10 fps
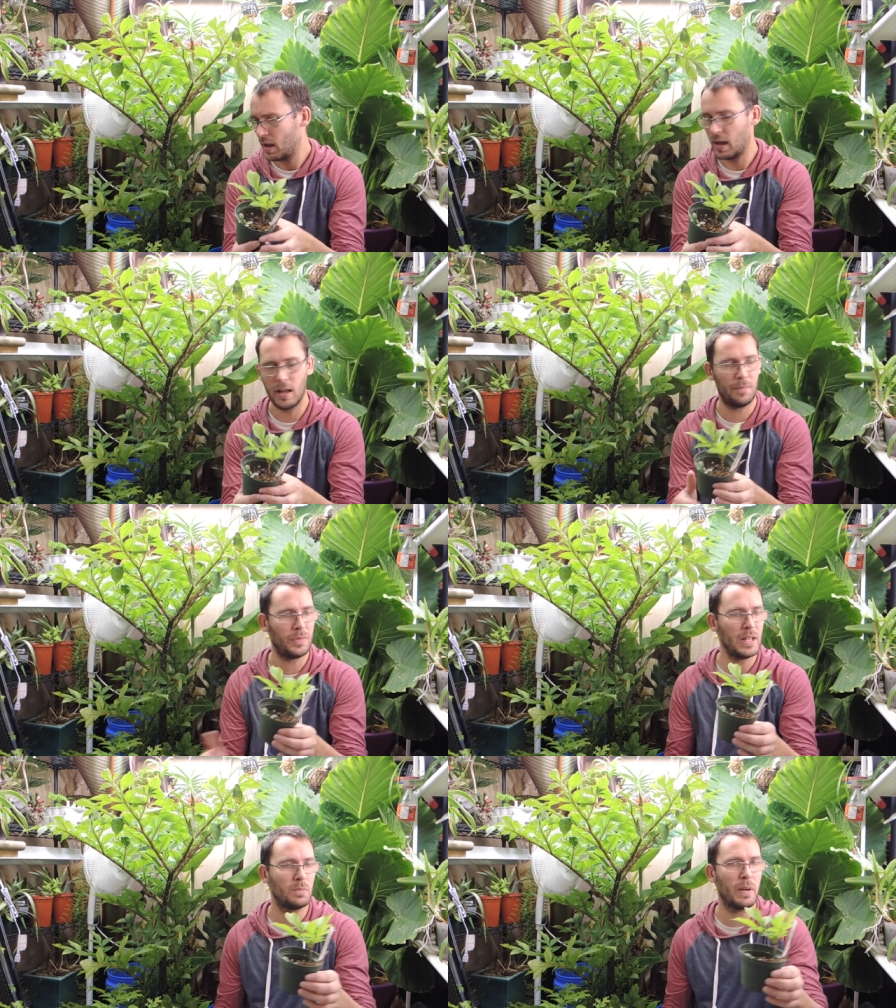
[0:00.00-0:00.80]
Um,
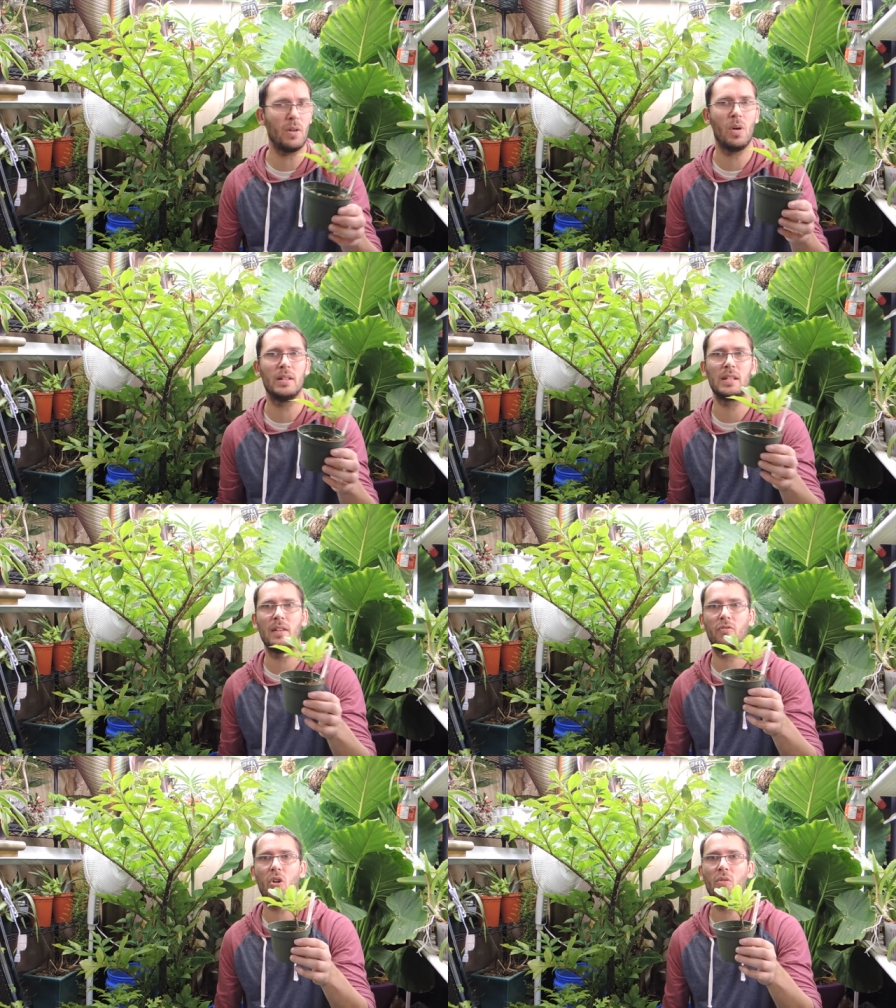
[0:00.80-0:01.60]
these big ones
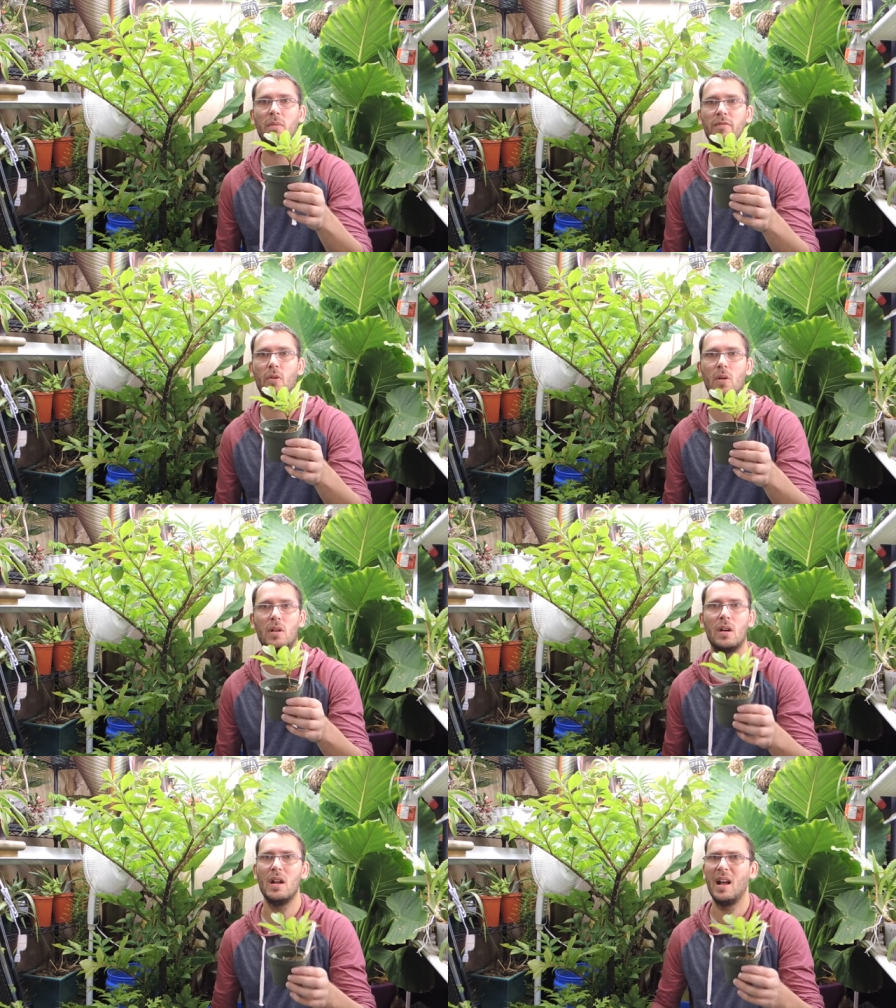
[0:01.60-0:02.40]
that have grown
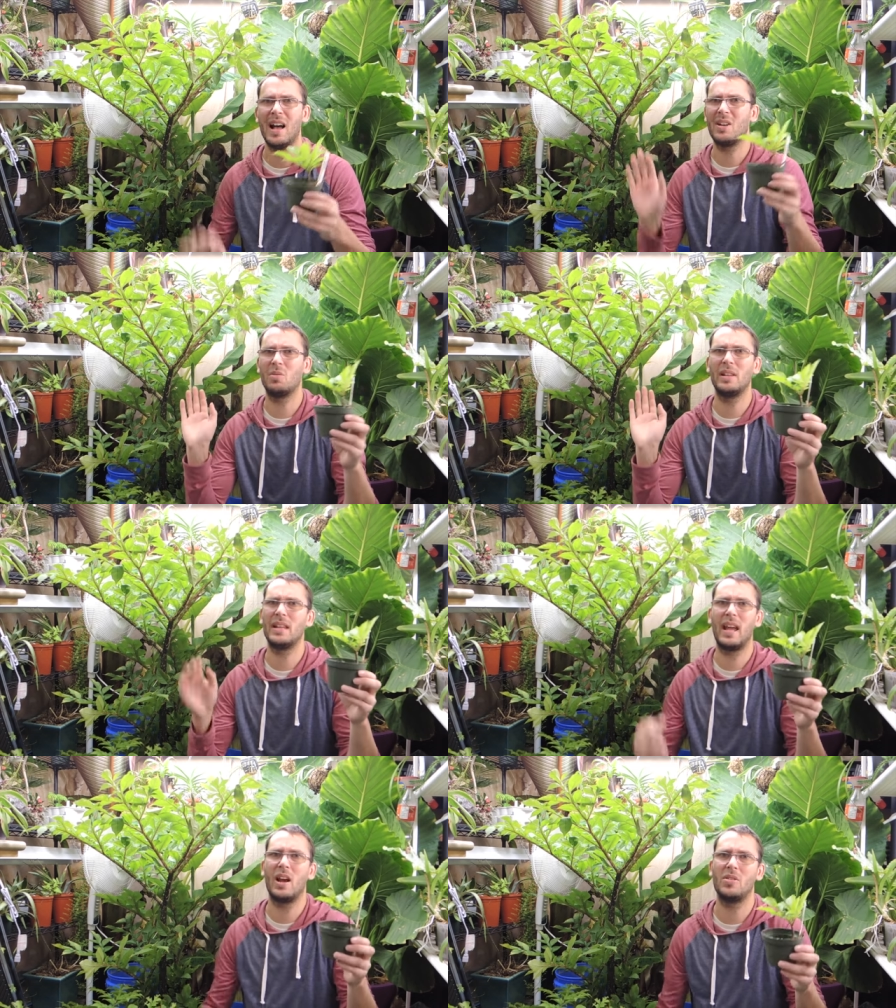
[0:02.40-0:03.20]
before, I don't
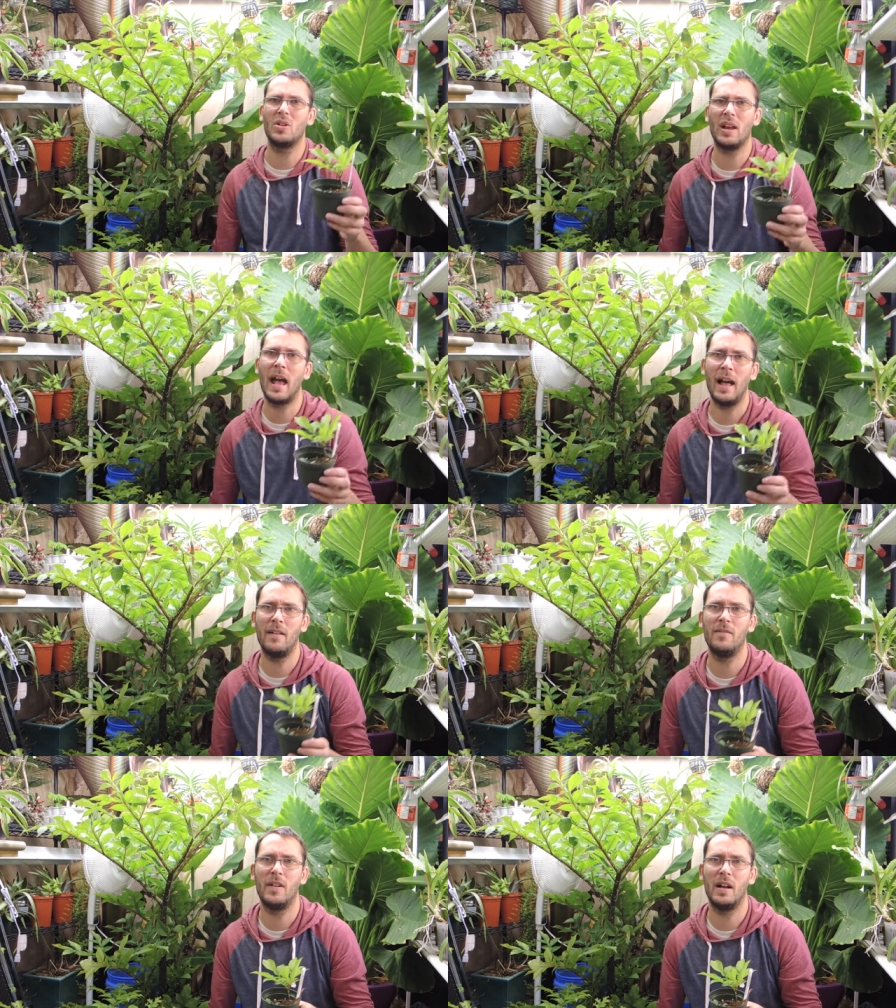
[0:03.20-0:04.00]
really care. They're going to
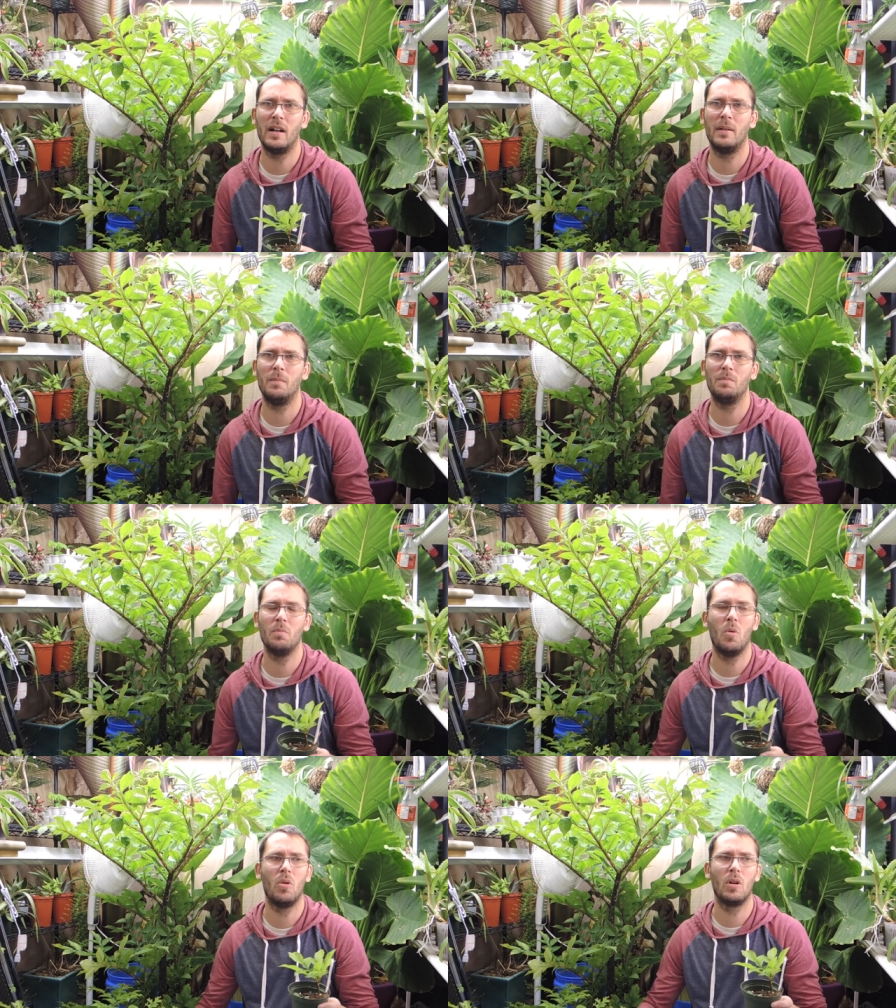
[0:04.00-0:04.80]
have uh,
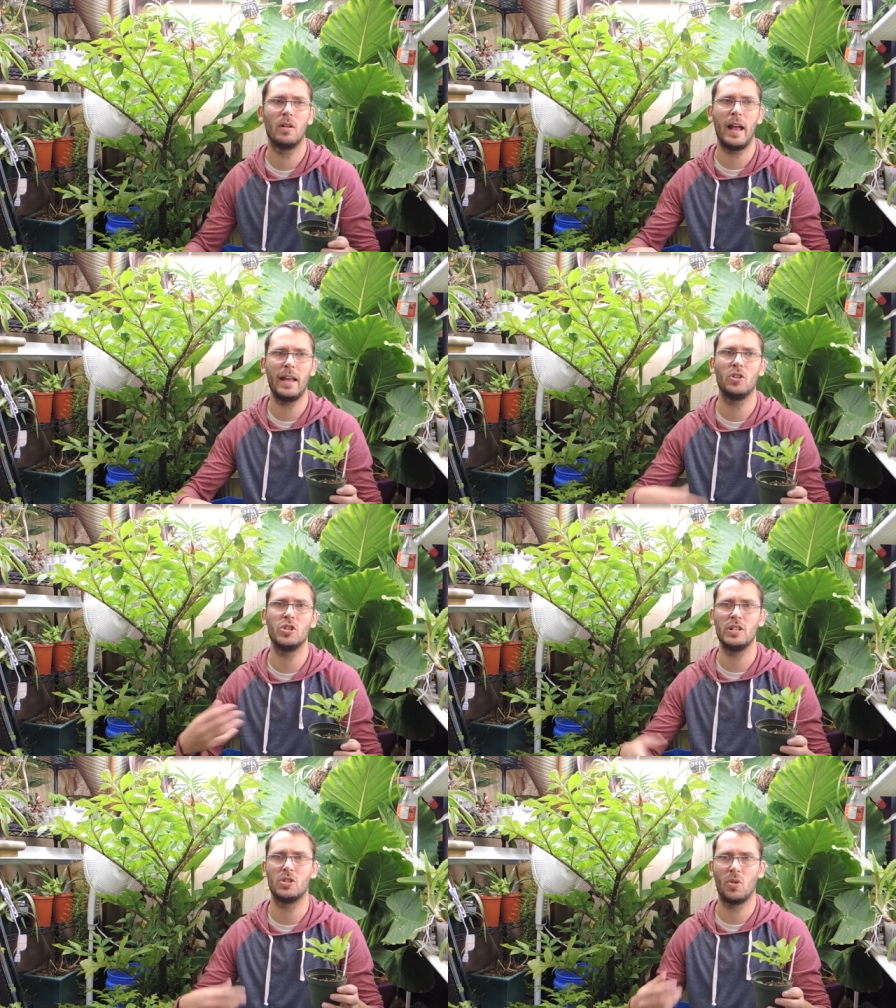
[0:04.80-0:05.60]
more
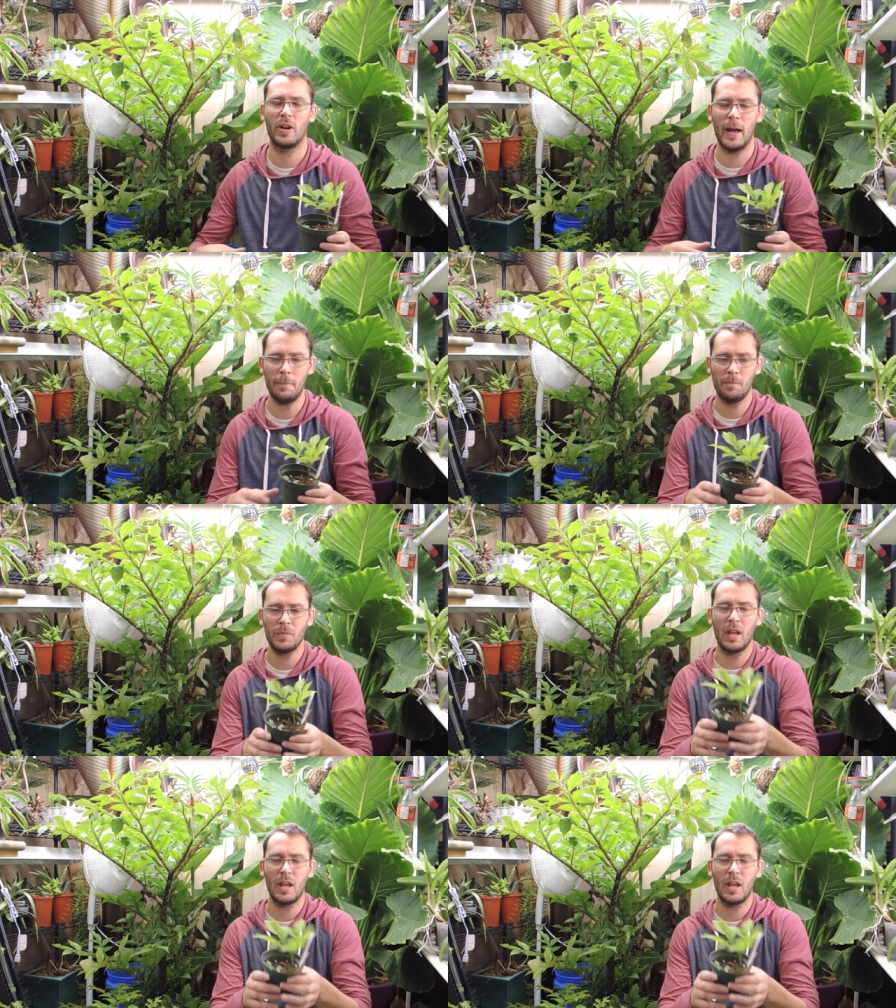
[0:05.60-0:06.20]
energy stored up.